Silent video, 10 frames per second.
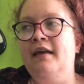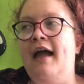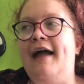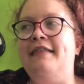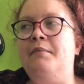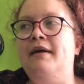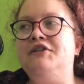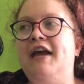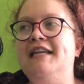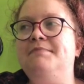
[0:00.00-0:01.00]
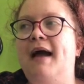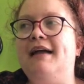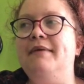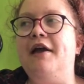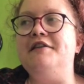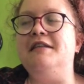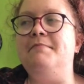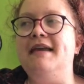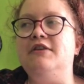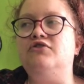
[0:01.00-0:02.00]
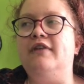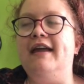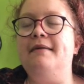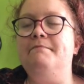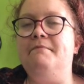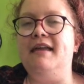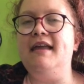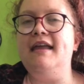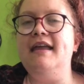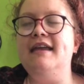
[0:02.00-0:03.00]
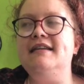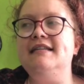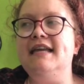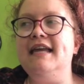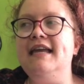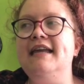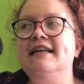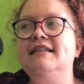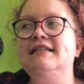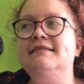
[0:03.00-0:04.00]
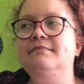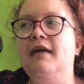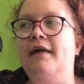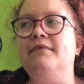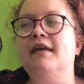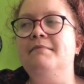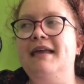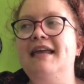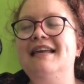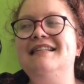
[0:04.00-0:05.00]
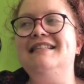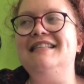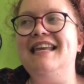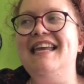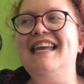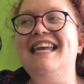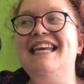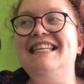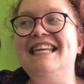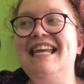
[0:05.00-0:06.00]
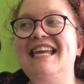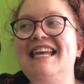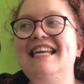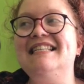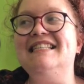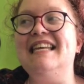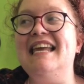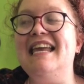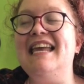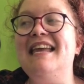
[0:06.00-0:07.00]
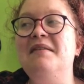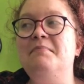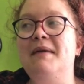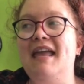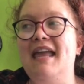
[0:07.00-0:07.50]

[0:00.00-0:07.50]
and then we change back and we go to the B string, B, D, B, C, D, C, B.